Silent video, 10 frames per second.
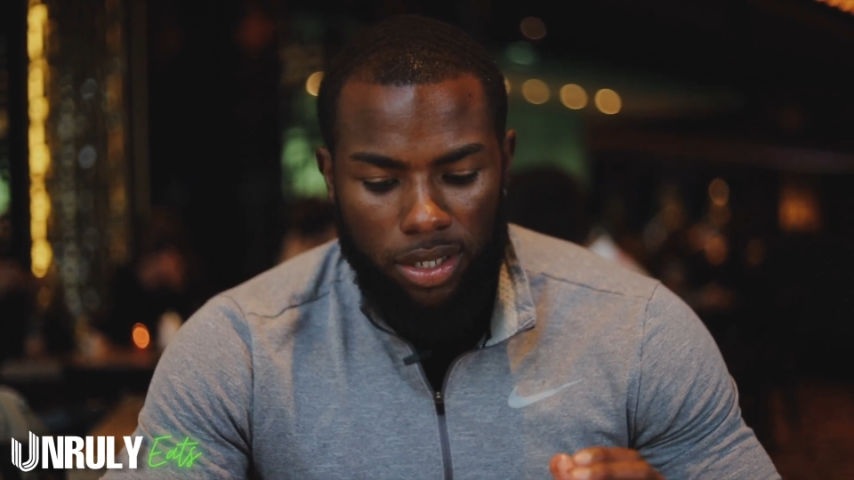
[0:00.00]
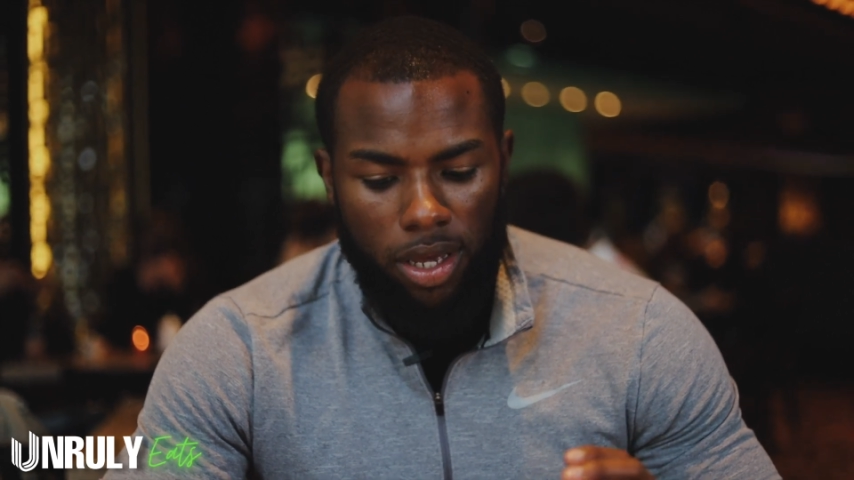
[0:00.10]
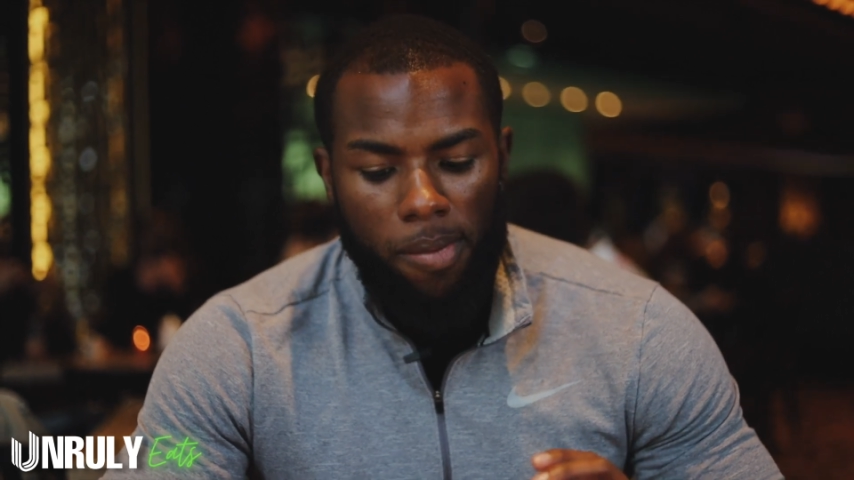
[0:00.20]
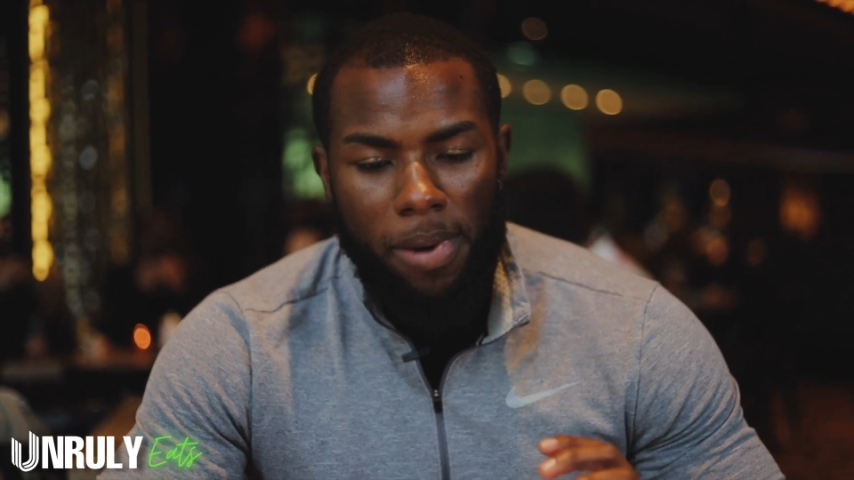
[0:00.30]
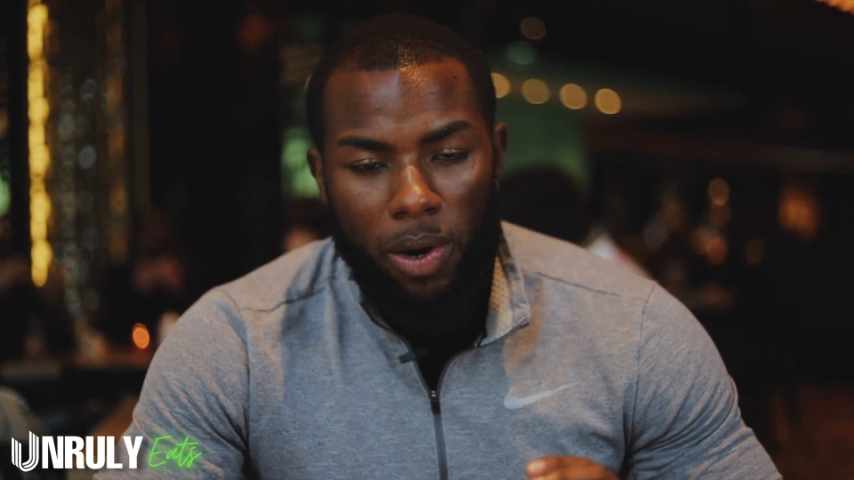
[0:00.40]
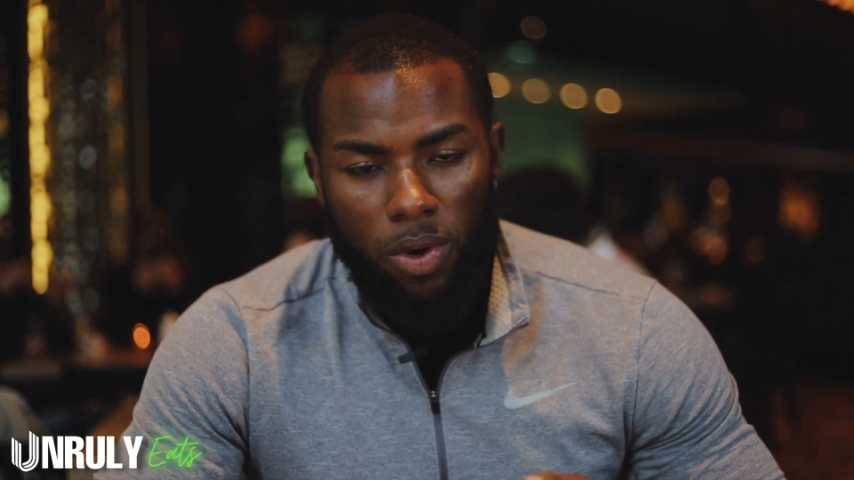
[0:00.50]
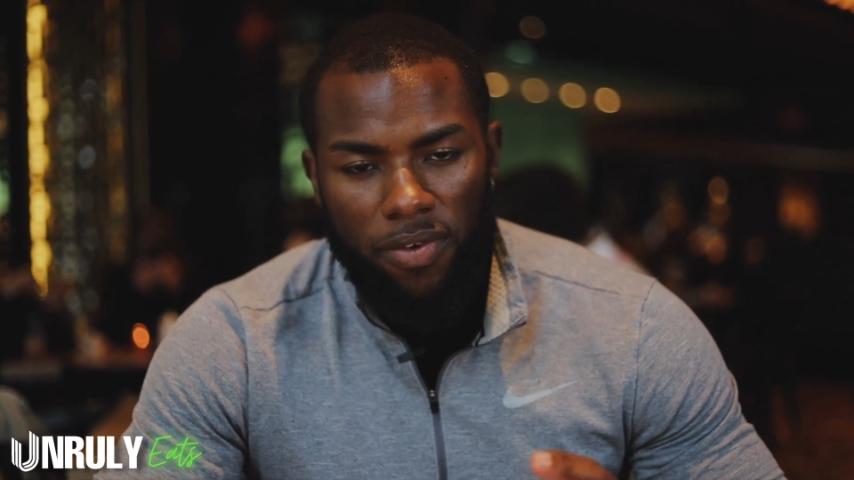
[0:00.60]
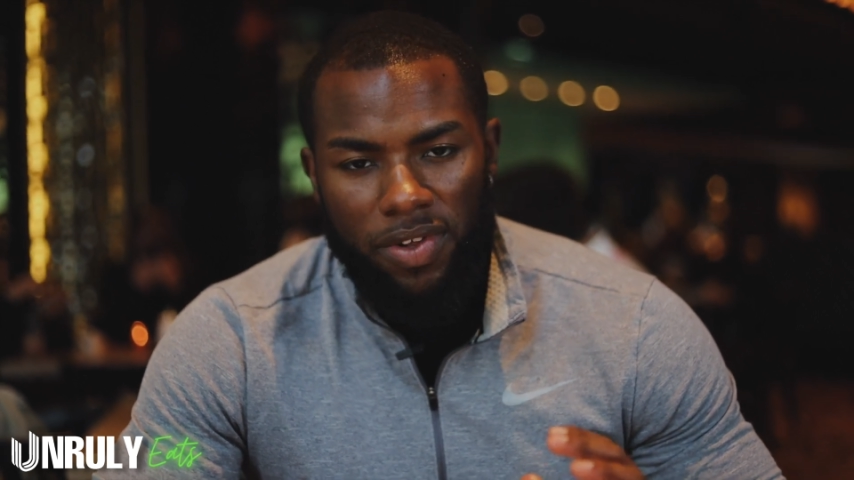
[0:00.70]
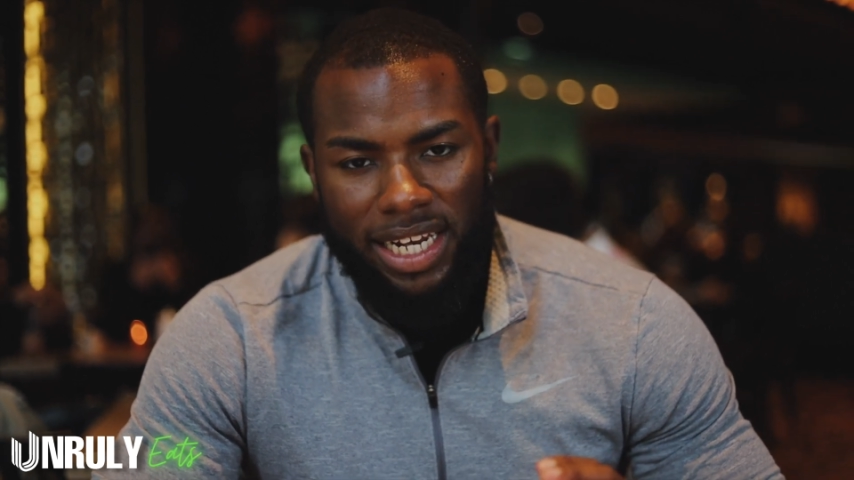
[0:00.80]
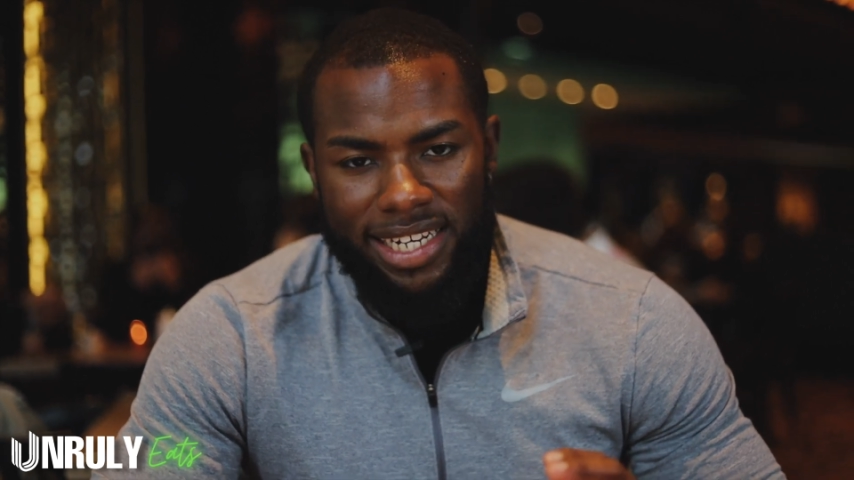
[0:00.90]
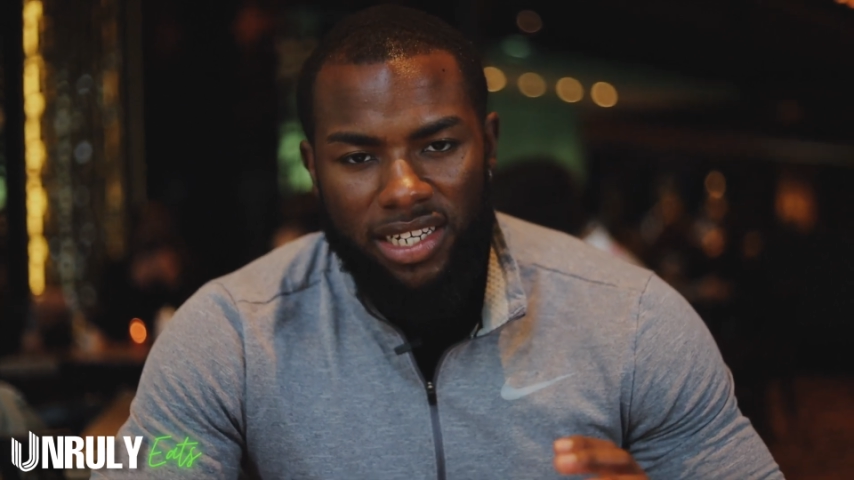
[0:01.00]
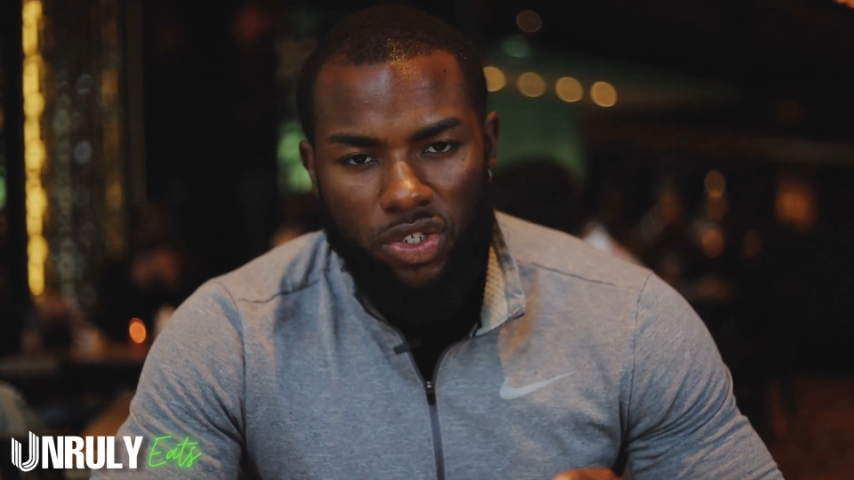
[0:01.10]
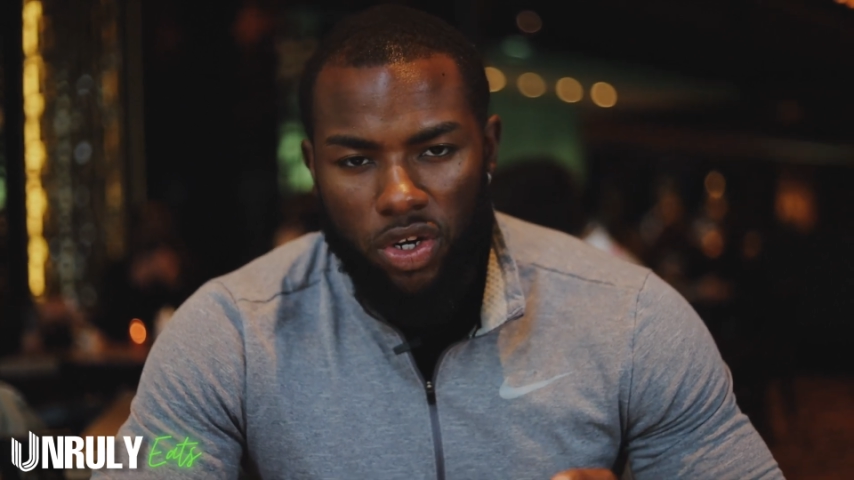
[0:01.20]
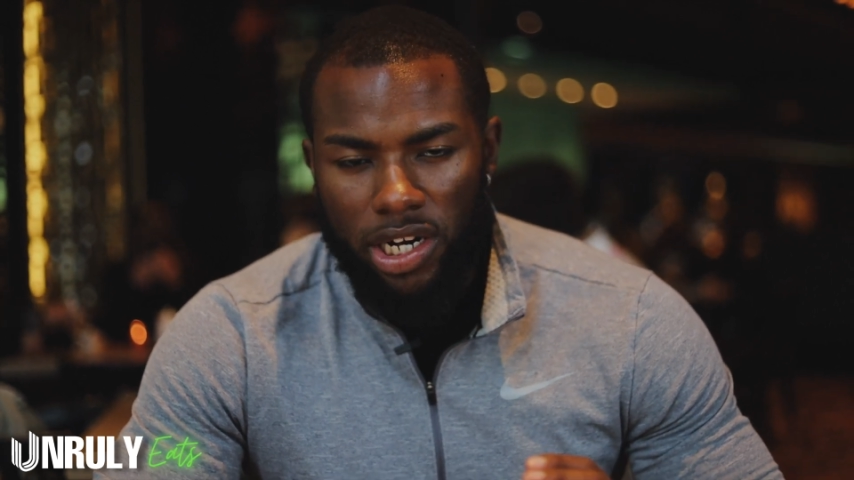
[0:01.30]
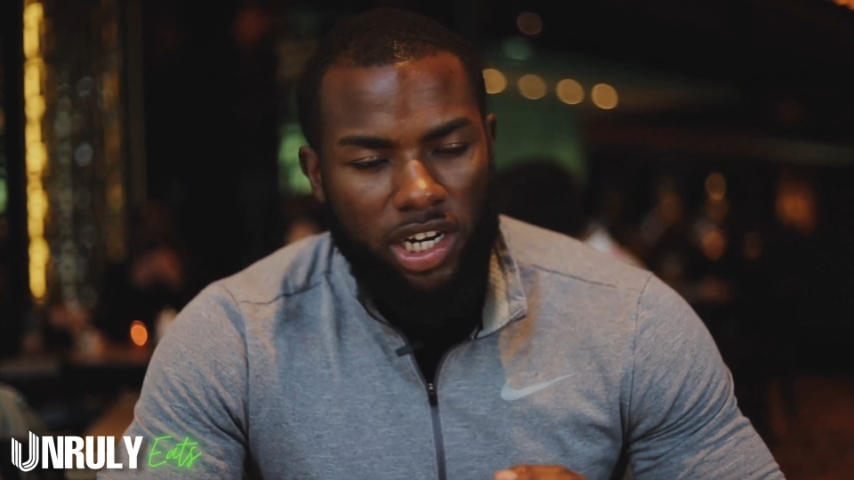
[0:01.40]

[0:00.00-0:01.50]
the amount of glaze that's on